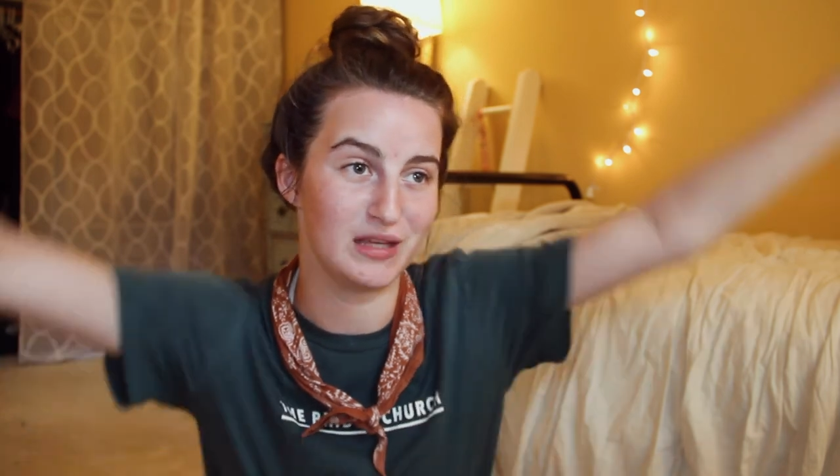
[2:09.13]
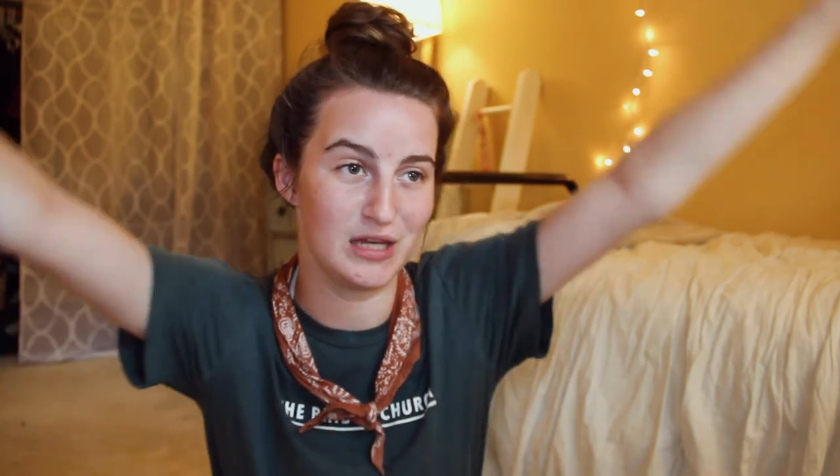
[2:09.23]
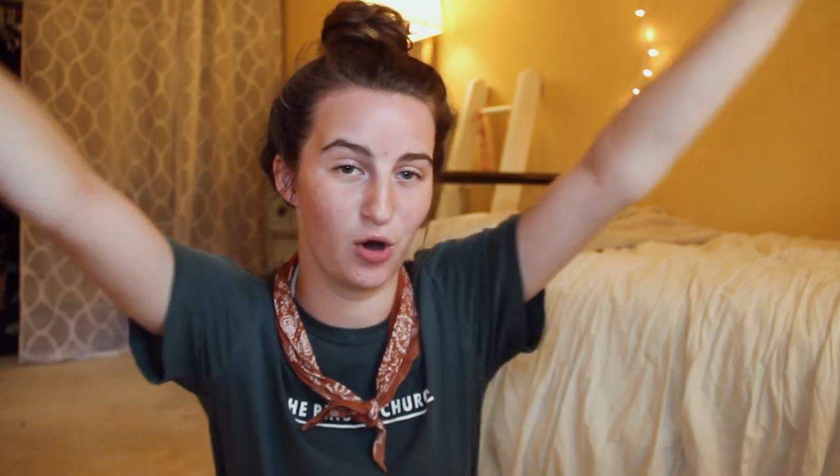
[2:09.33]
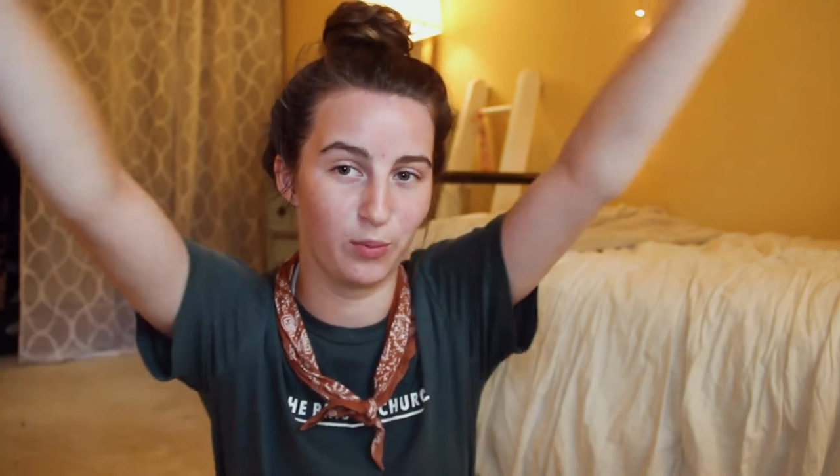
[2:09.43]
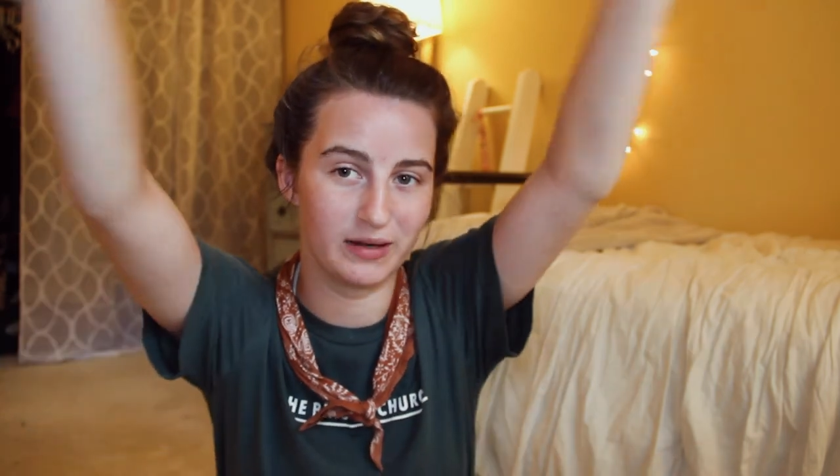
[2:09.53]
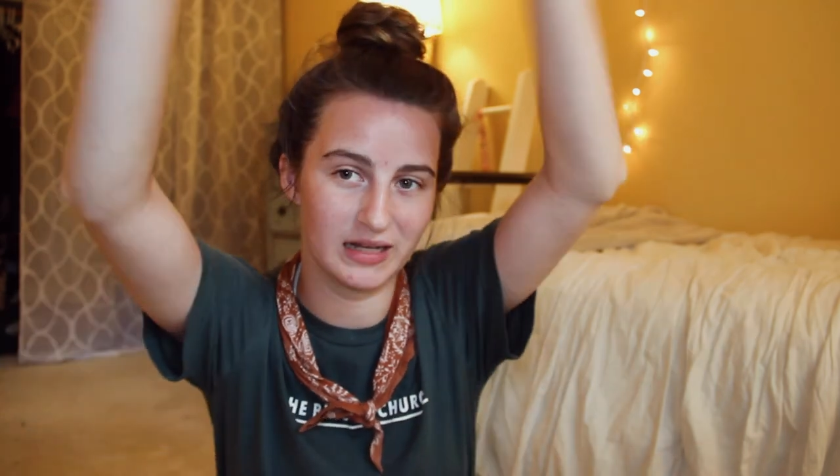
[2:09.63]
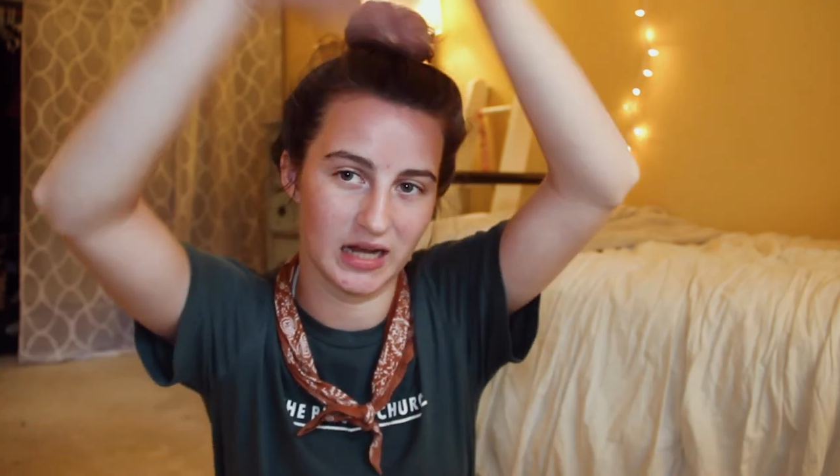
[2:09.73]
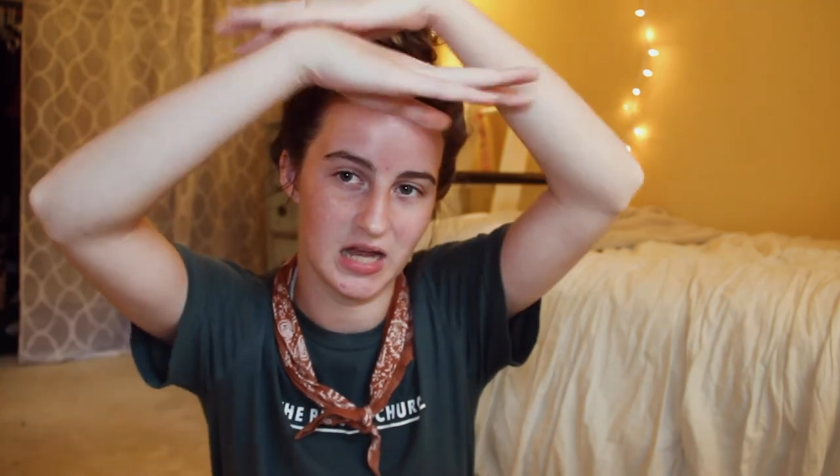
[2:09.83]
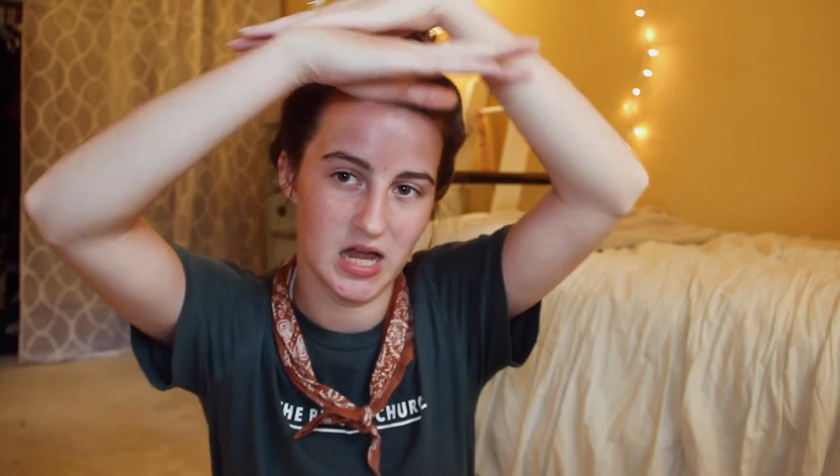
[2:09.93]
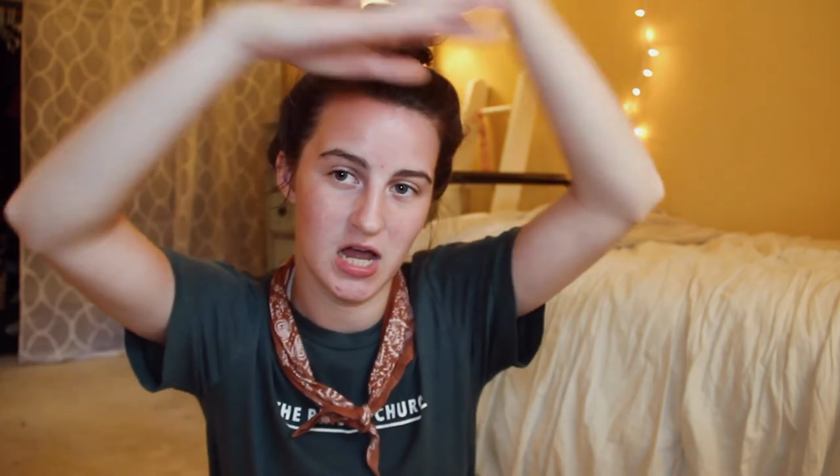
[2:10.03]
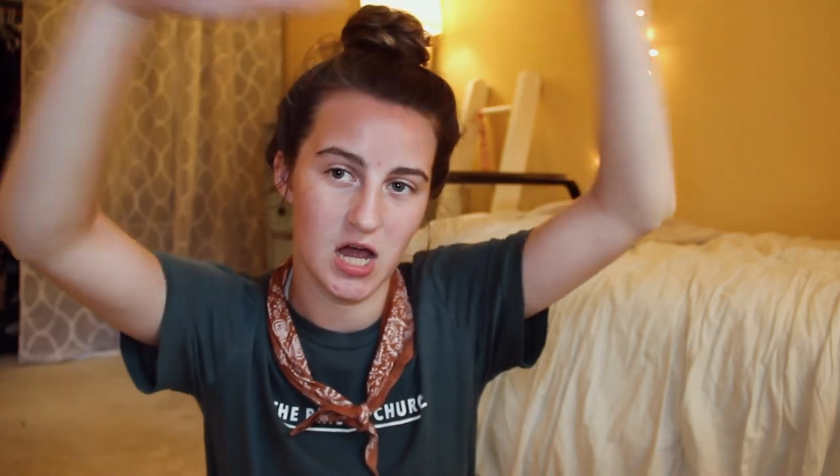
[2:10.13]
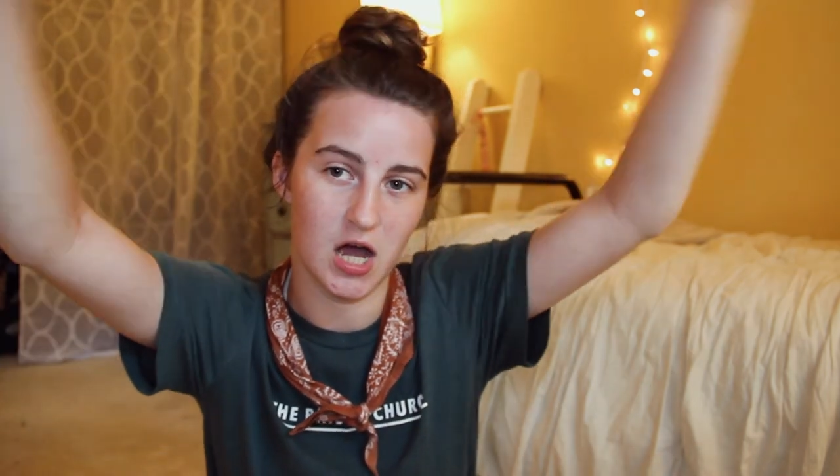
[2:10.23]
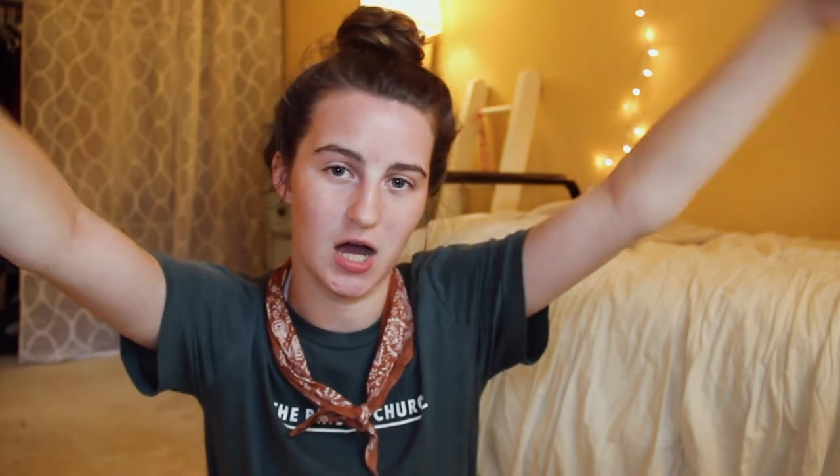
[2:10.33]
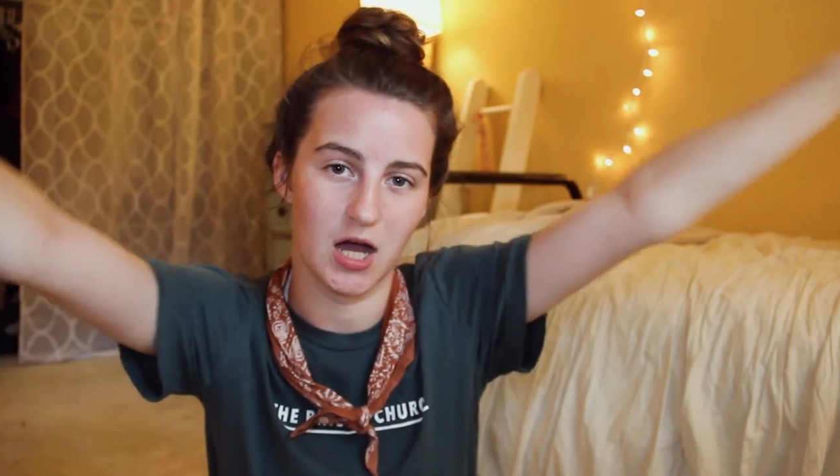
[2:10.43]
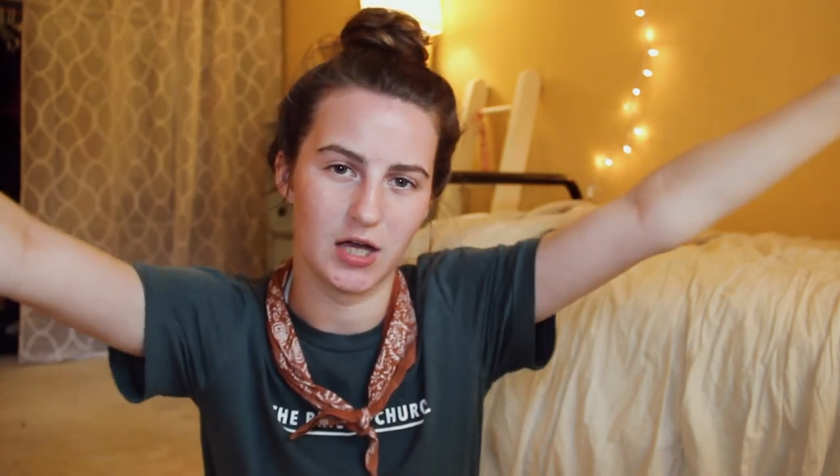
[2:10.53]
the opening
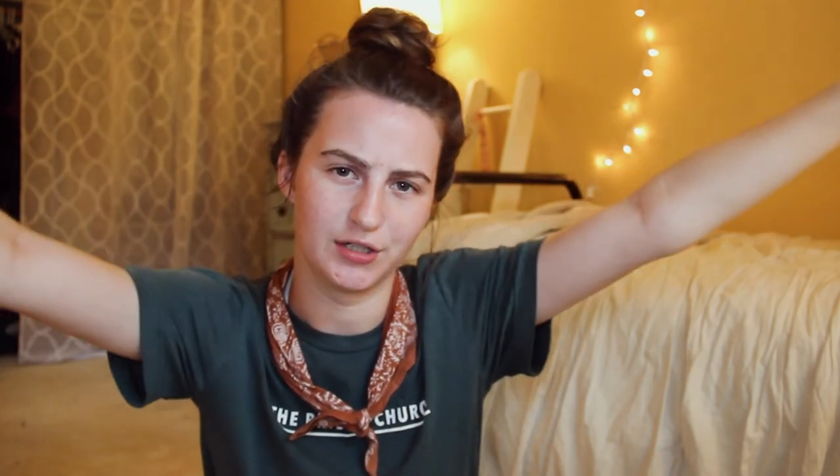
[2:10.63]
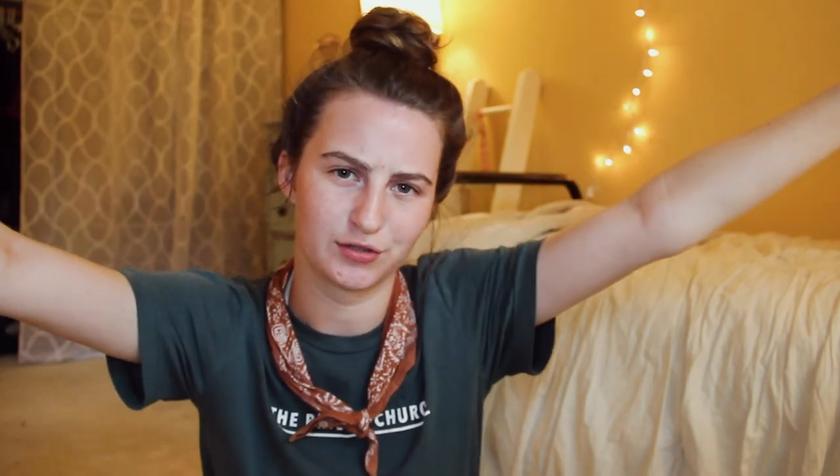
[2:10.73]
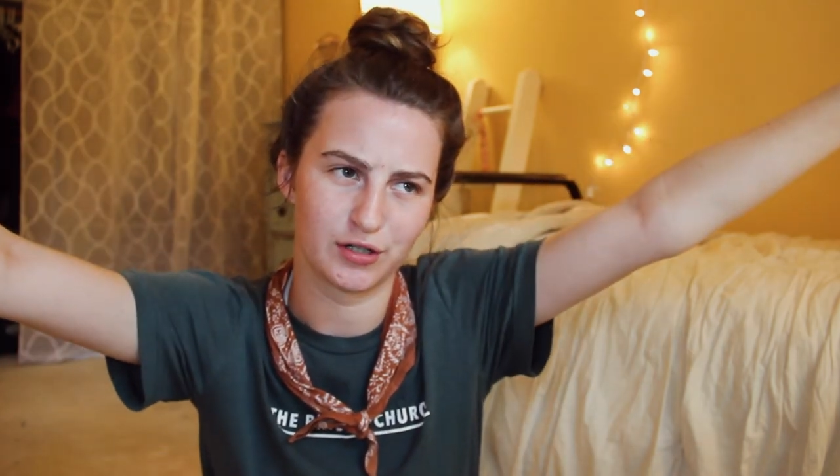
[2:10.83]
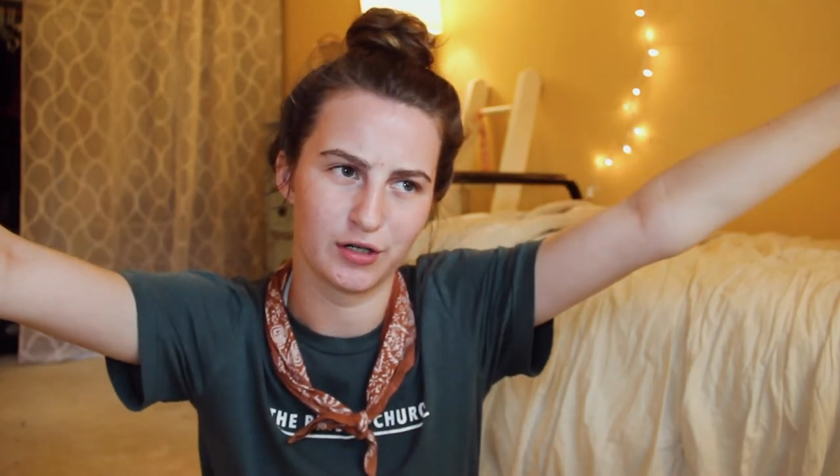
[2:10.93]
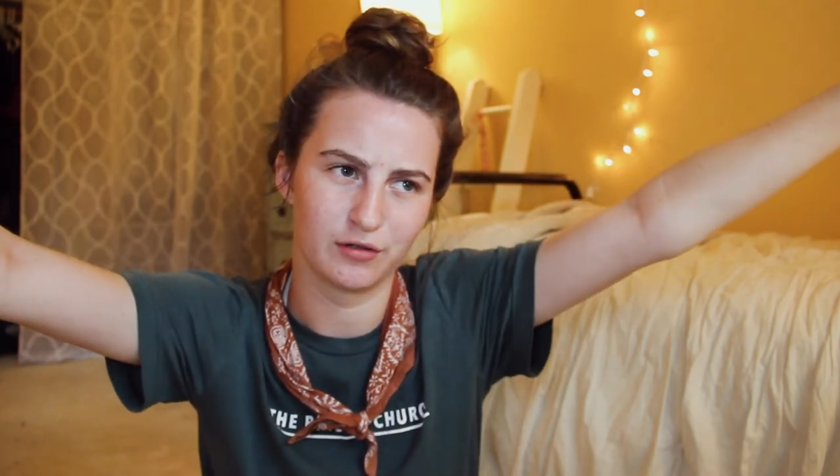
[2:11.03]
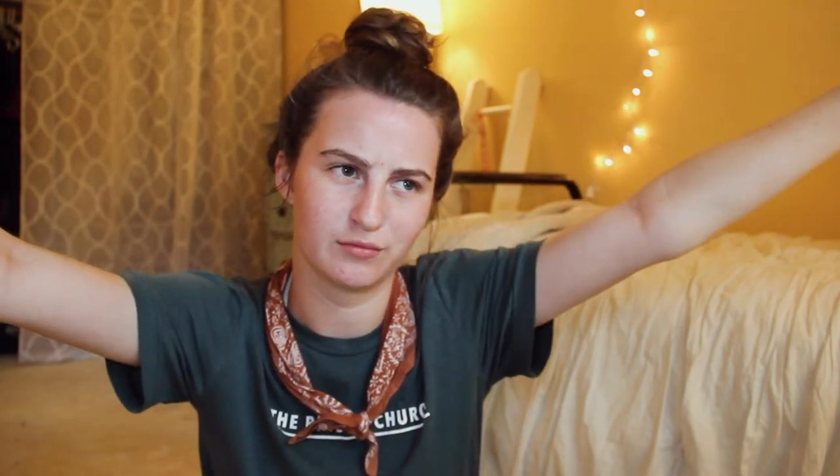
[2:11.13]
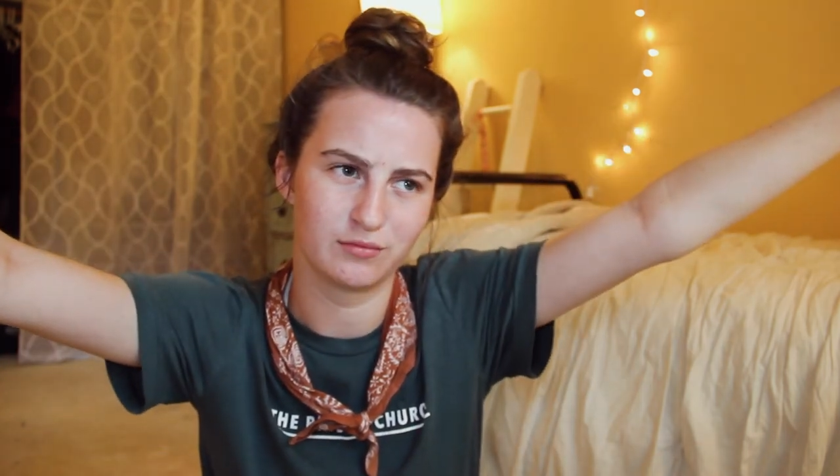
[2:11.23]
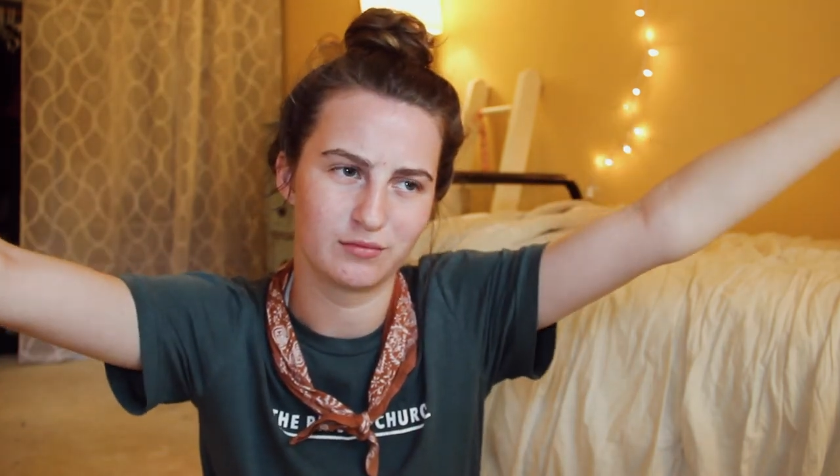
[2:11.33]
intro.